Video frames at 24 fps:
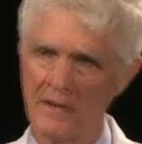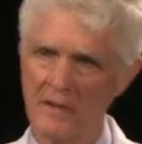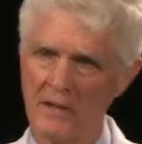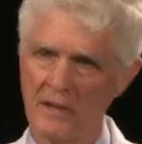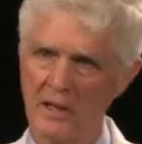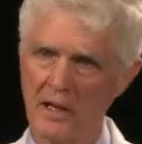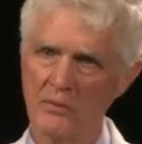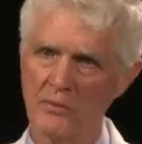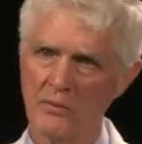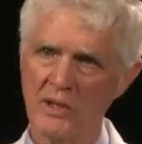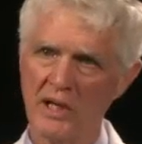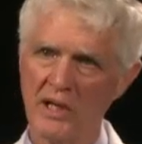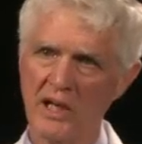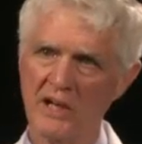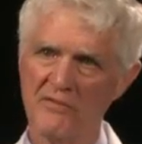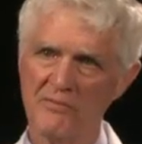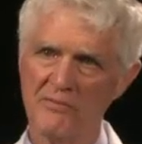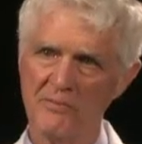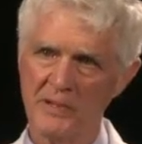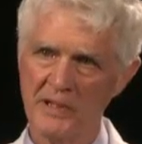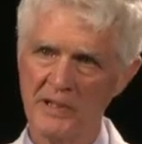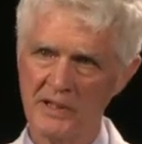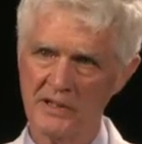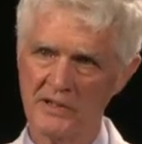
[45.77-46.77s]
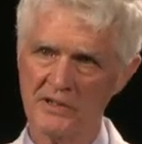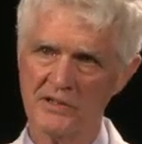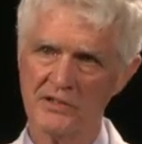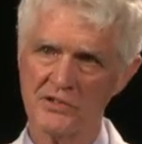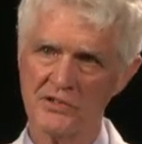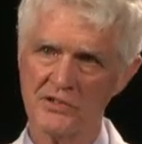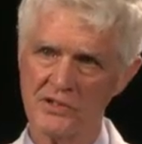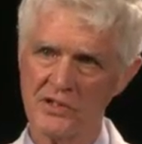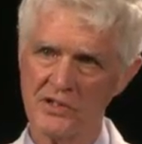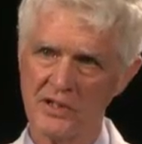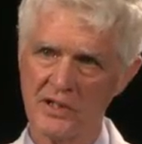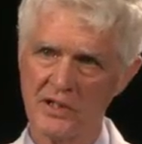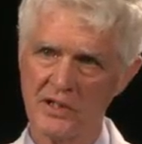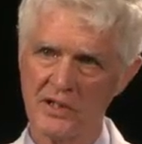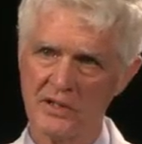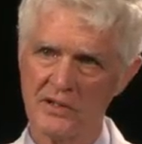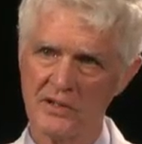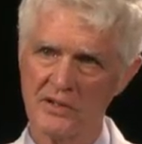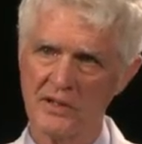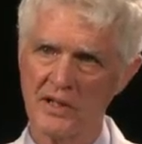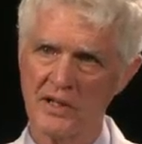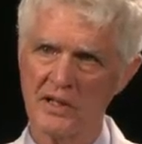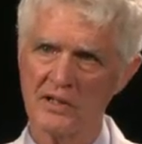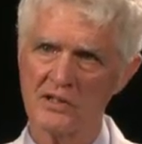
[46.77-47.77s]
and we have pills
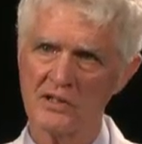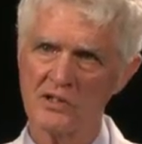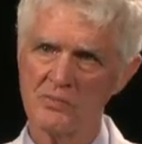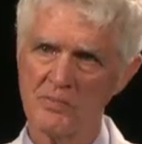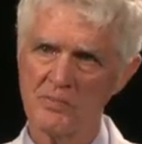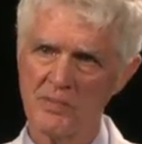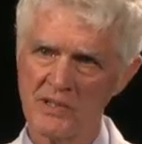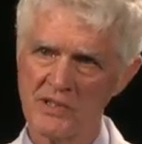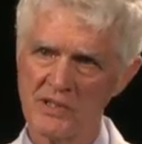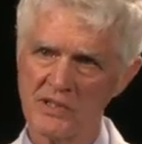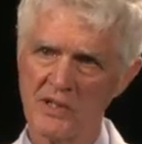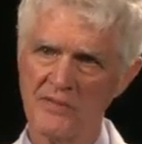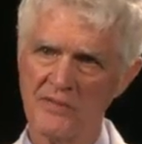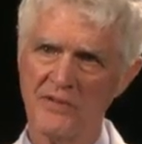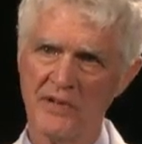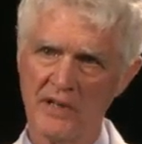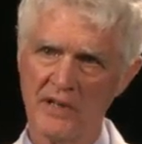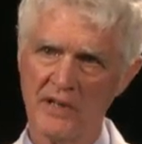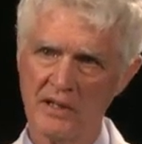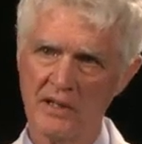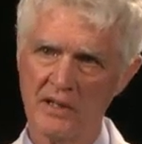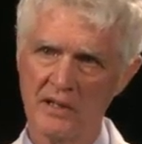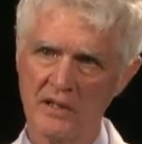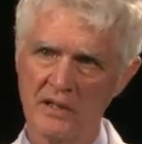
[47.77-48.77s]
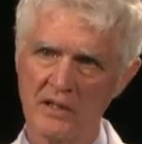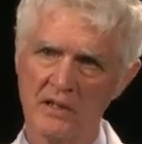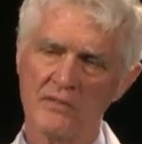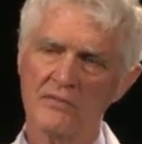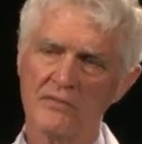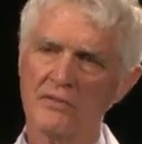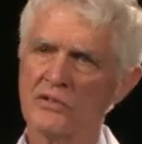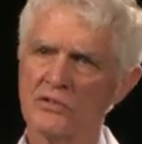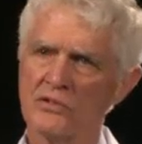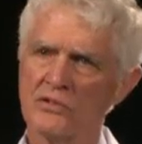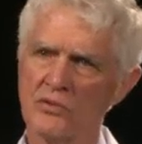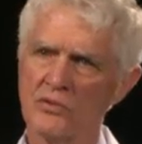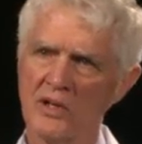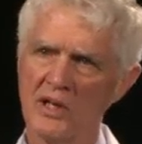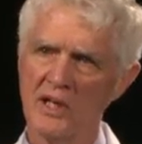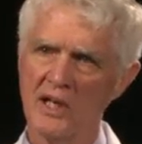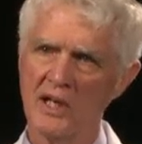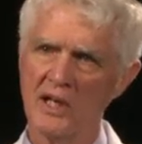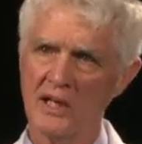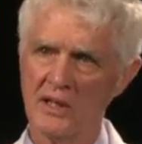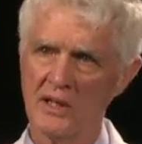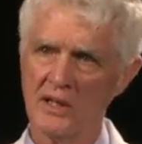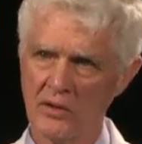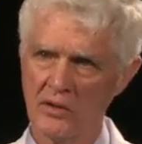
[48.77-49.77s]
that are specific for
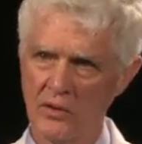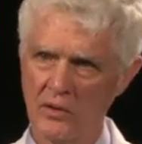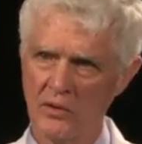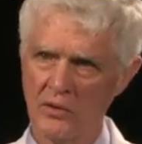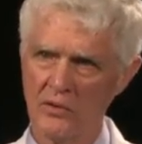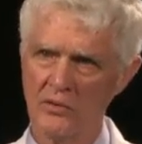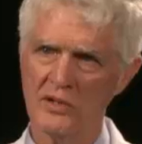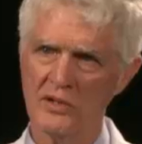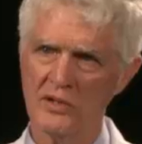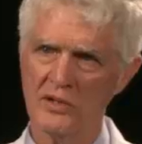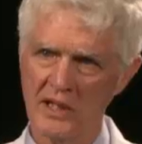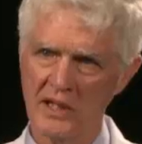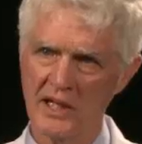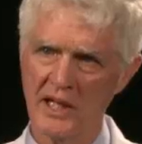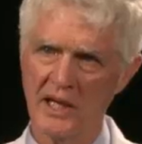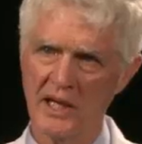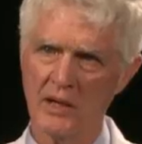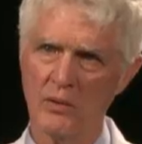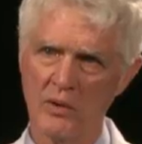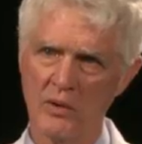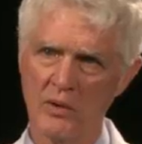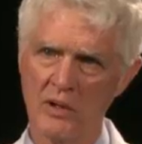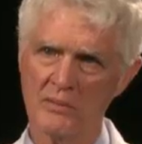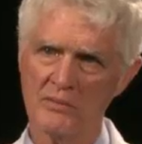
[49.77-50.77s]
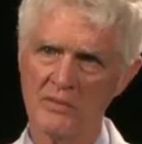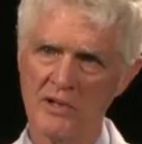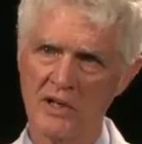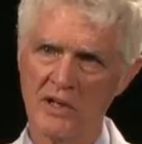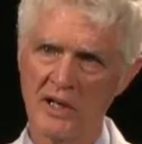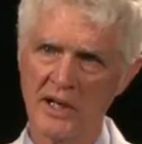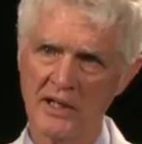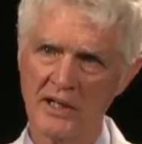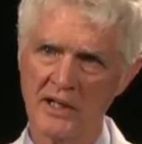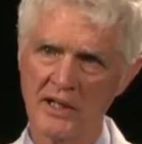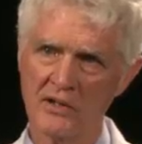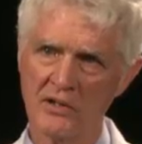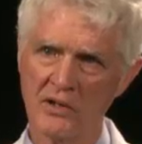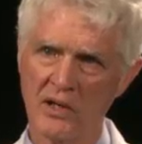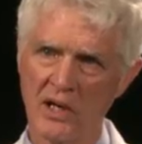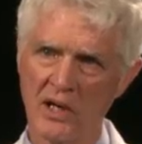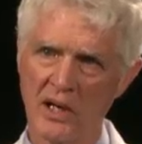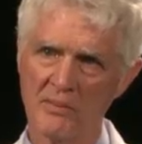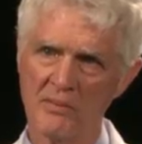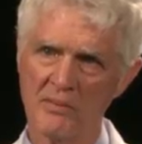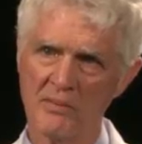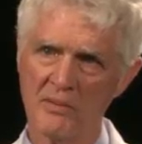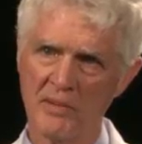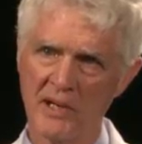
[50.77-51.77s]
treating only that one molecular
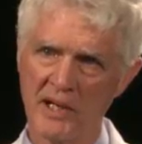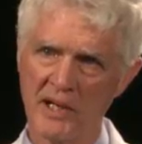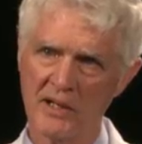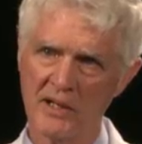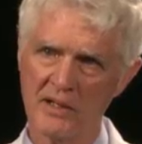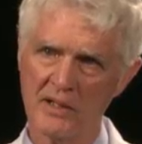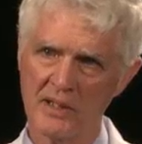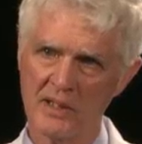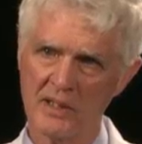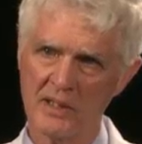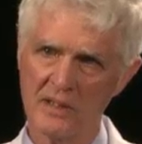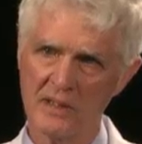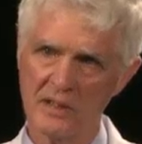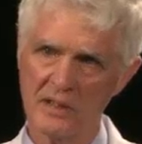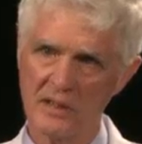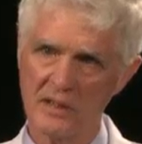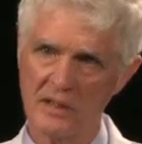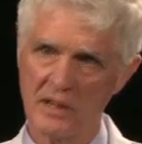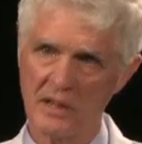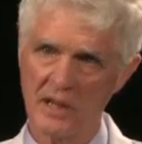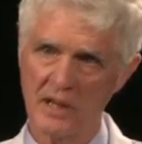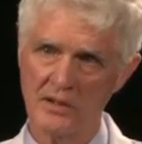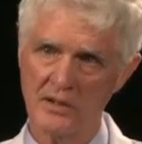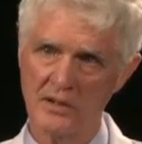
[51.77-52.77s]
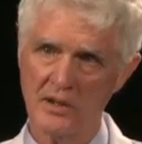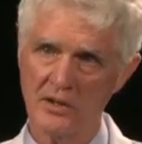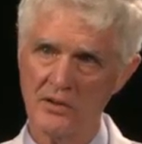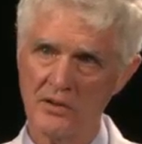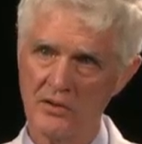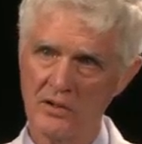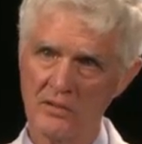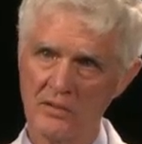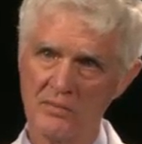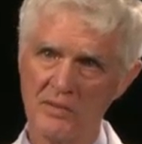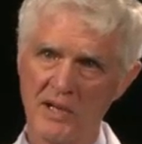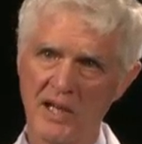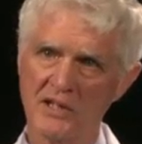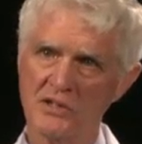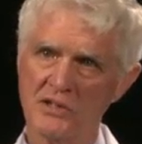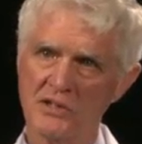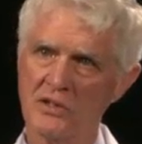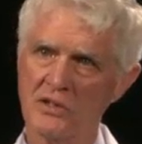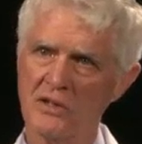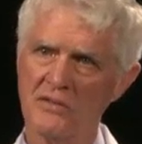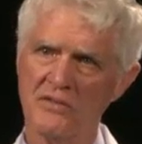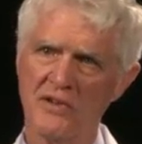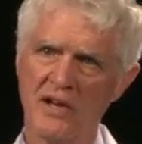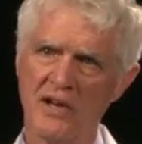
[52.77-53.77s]
abnormality. And the third
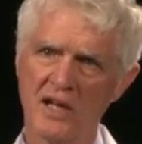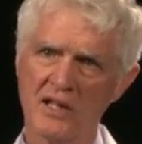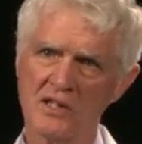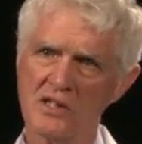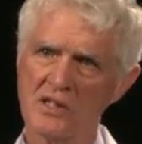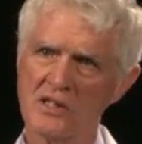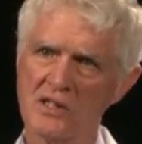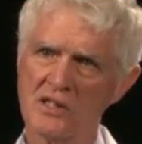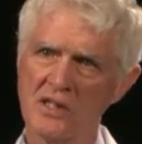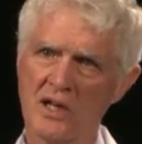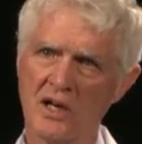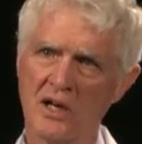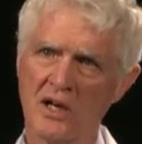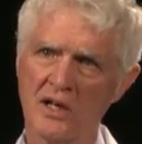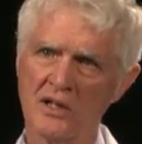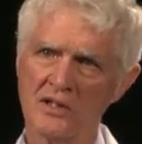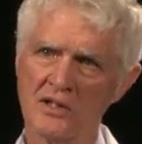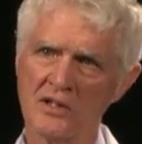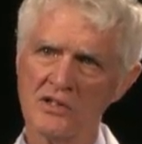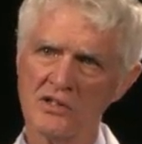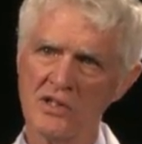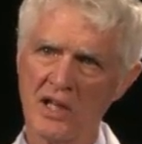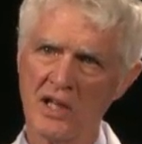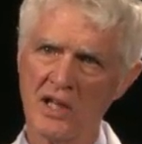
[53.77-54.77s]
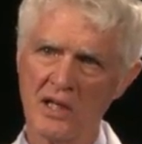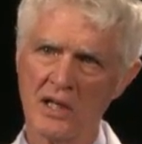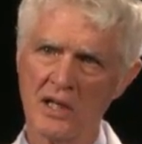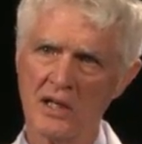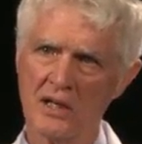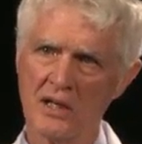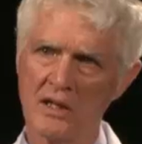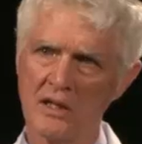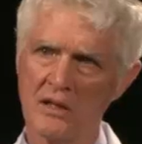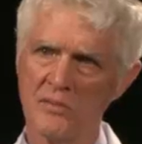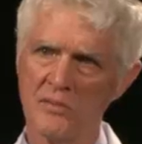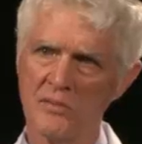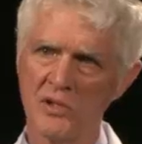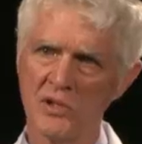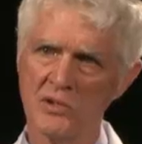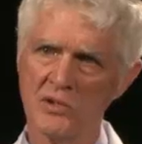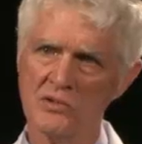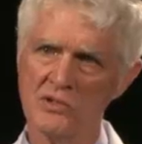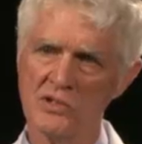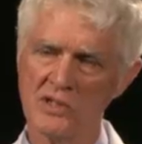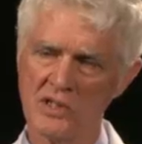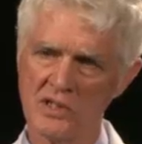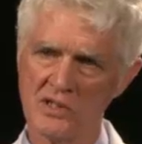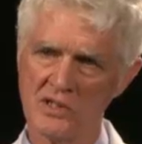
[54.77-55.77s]
major advance is our understanding of the immune
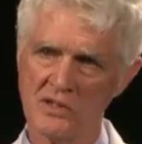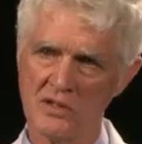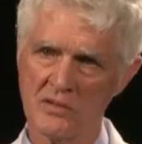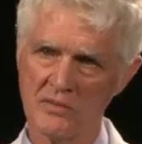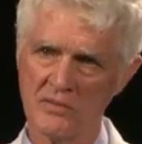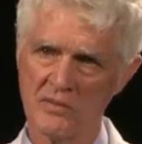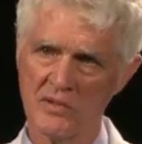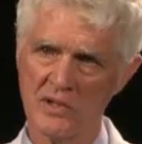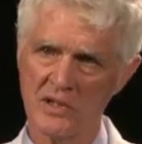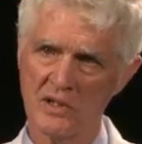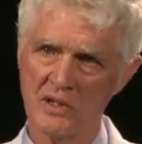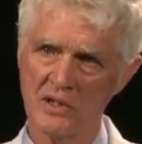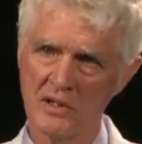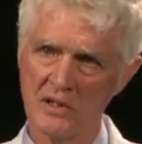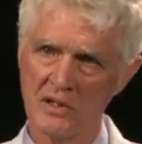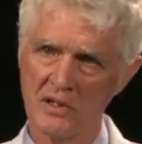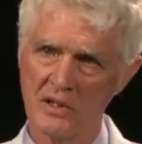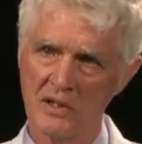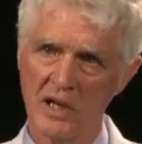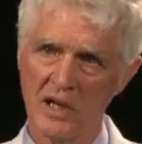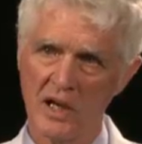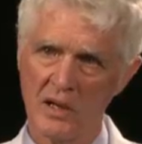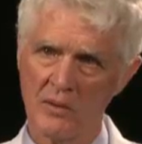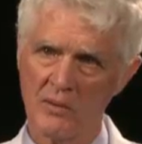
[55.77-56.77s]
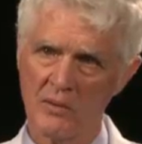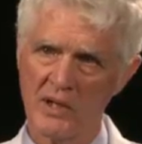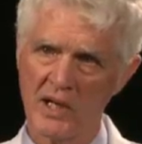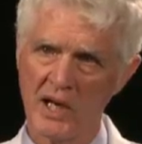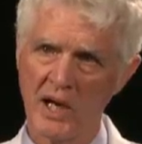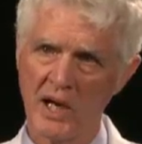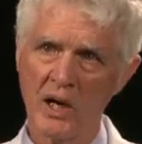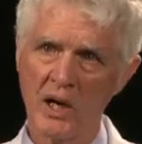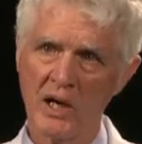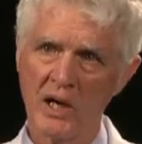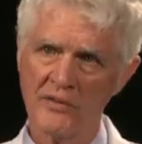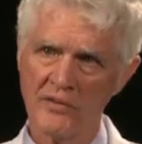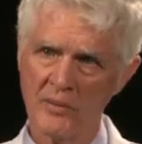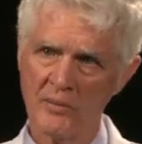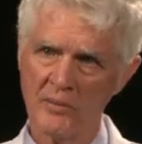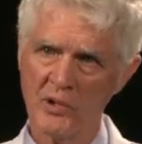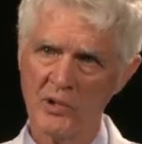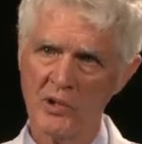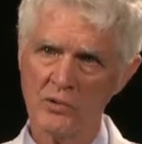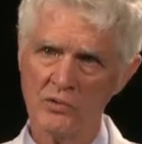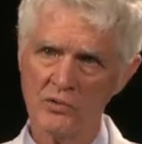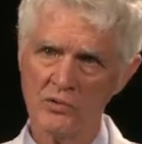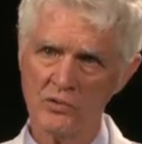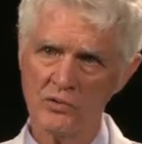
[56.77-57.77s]
system. And we now have
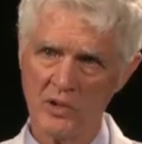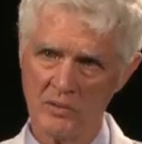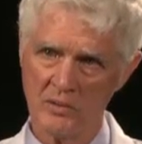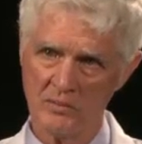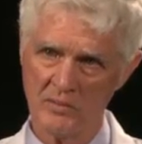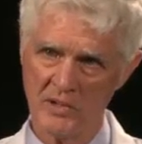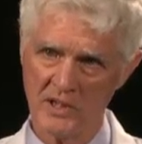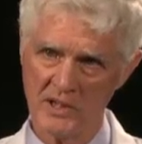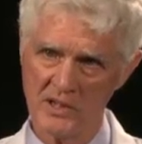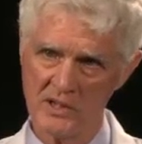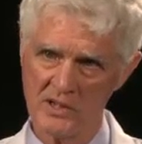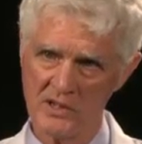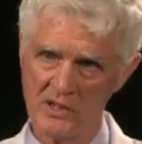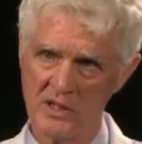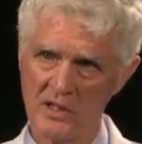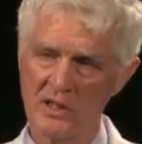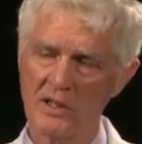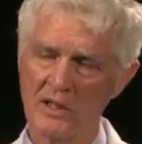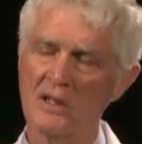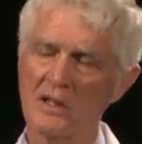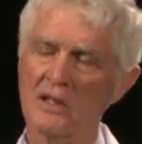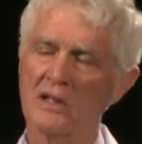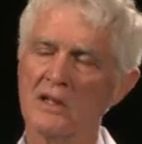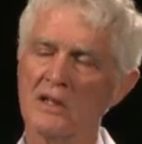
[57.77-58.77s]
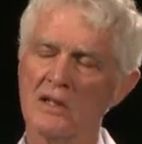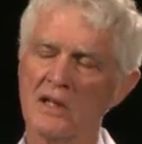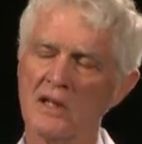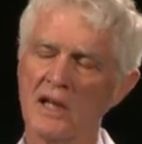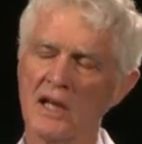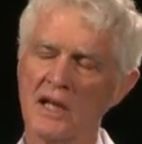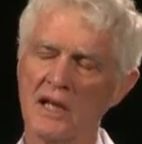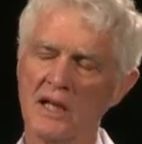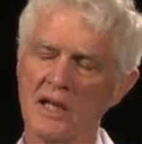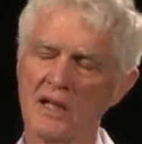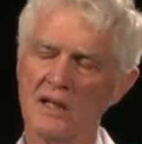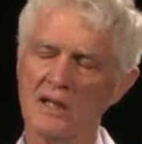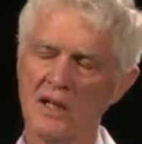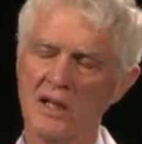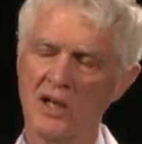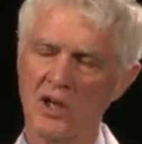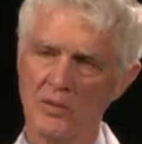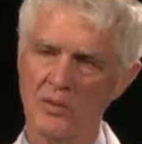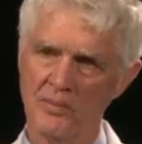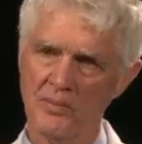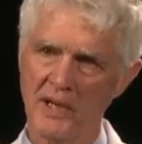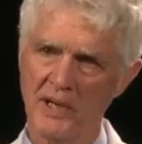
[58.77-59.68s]
immune treatments that can help